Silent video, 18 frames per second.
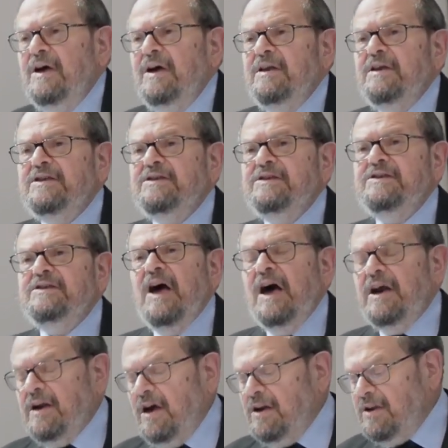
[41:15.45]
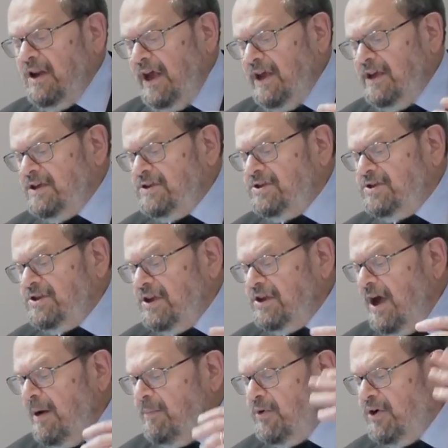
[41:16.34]
This is not unlike
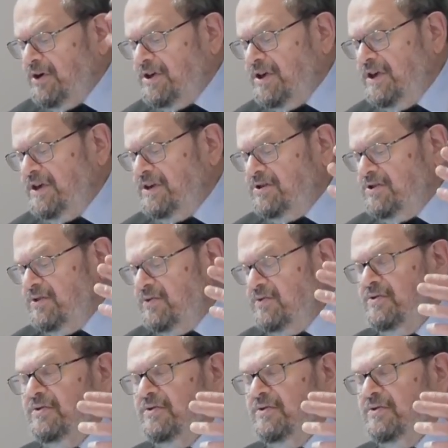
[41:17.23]
celebrities